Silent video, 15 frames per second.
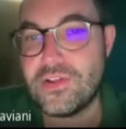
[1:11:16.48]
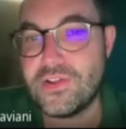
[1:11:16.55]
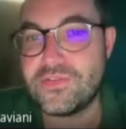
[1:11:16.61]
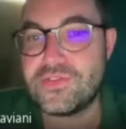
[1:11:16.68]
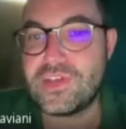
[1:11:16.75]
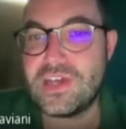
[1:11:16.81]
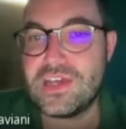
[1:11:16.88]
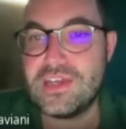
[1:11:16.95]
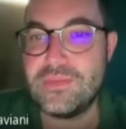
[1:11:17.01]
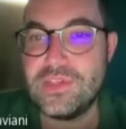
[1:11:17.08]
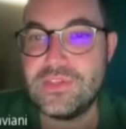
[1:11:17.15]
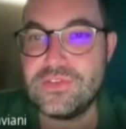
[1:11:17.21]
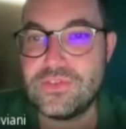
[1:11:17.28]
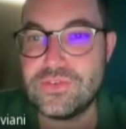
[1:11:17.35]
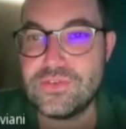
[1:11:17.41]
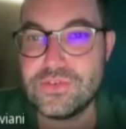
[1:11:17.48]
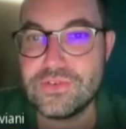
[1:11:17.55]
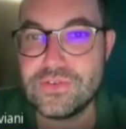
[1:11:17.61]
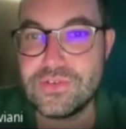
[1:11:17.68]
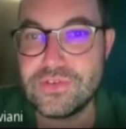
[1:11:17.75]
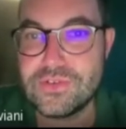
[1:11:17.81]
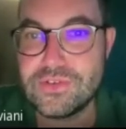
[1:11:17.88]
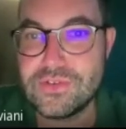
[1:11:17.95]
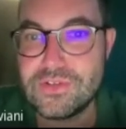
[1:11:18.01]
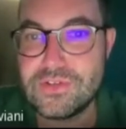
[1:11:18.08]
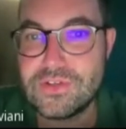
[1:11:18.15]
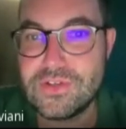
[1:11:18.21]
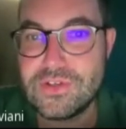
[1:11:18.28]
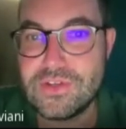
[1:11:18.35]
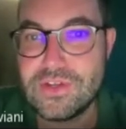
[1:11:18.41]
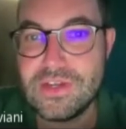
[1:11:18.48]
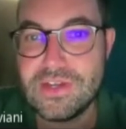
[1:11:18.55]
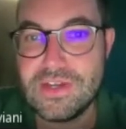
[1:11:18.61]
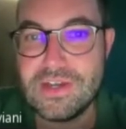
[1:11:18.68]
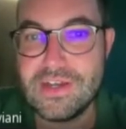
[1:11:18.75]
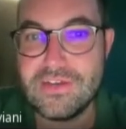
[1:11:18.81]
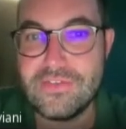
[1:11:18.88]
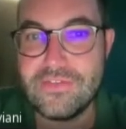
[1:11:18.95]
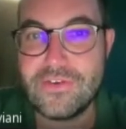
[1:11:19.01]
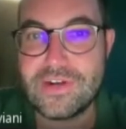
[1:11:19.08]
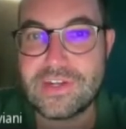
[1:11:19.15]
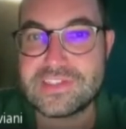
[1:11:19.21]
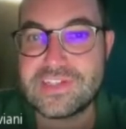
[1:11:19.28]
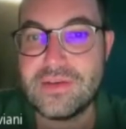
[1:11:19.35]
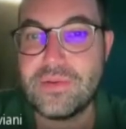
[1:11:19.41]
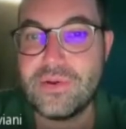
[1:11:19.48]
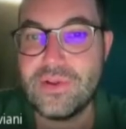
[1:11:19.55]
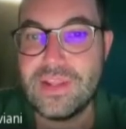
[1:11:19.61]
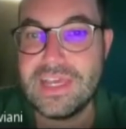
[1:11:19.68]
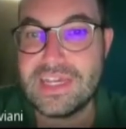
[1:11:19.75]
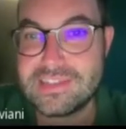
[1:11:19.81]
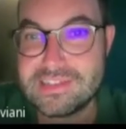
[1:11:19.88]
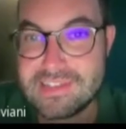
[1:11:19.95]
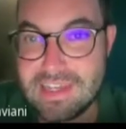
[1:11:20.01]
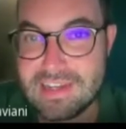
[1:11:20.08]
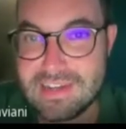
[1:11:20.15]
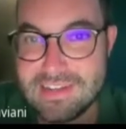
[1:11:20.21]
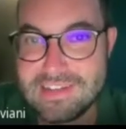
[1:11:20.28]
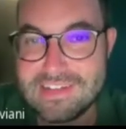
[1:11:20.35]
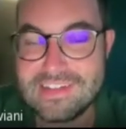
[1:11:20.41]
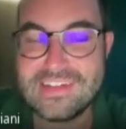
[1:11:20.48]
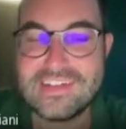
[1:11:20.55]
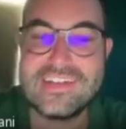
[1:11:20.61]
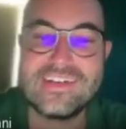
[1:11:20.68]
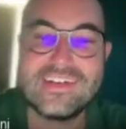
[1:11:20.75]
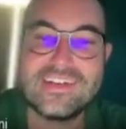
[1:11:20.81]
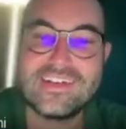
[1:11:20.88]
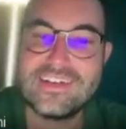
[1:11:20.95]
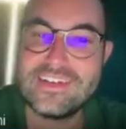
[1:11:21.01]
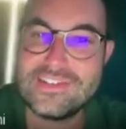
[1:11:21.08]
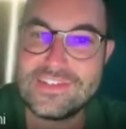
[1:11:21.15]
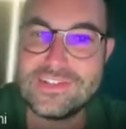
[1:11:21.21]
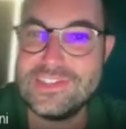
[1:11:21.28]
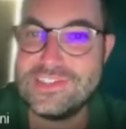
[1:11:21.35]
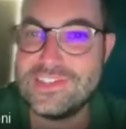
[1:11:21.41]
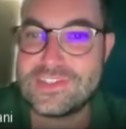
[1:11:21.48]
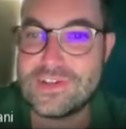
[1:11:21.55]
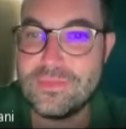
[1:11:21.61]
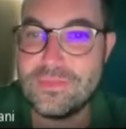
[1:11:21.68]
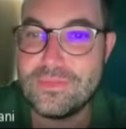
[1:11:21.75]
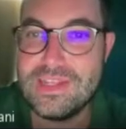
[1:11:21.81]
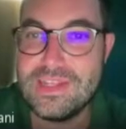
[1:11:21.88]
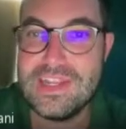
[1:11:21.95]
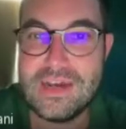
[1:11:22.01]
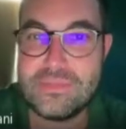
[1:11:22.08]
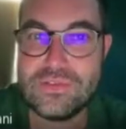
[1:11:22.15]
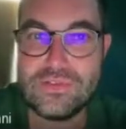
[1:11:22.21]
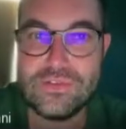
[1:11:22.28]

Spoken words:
of time into, for example, Excel. So this is completely up to